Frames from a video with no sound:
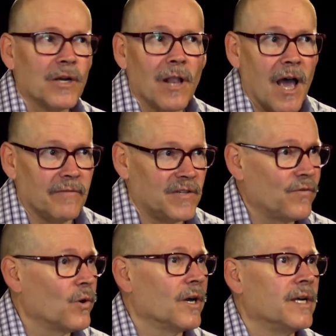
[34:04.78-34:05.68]
their lives
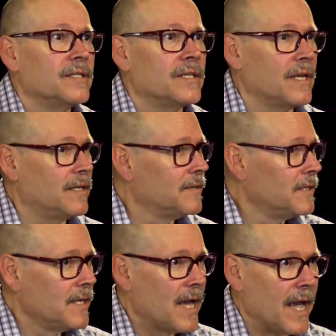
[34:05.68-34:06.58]
for us,
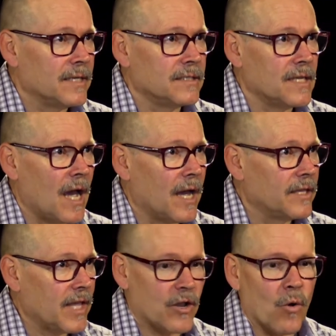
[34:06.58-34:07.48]
and
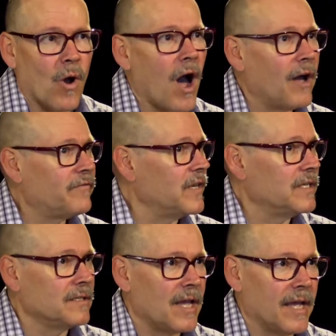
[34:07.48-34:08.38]
they go off
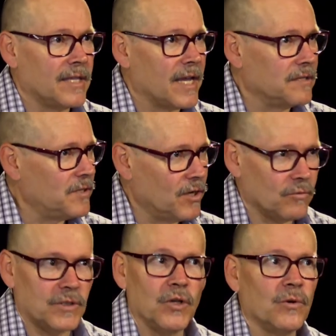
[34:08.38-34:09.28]
and they, you
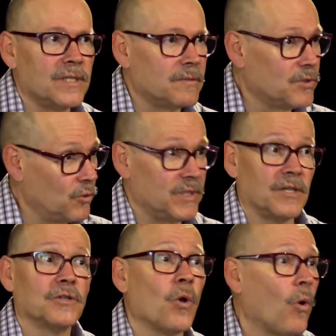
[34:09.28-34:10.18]
know, do as
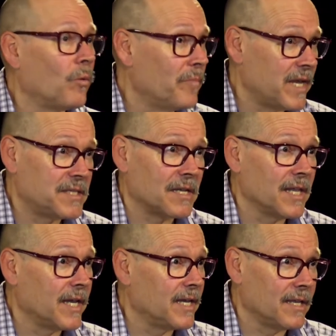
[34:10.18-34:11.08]
they're told,
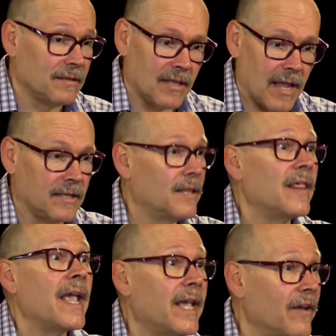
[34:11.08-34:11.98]
basically, and
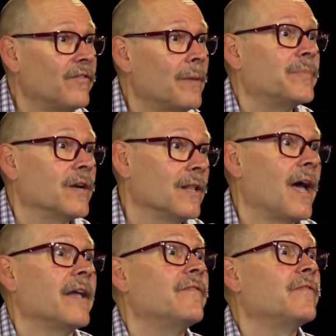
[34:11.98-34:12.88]
they give up their
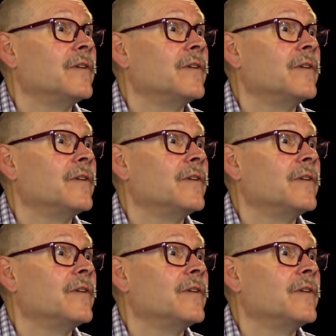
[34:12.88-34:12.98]
life,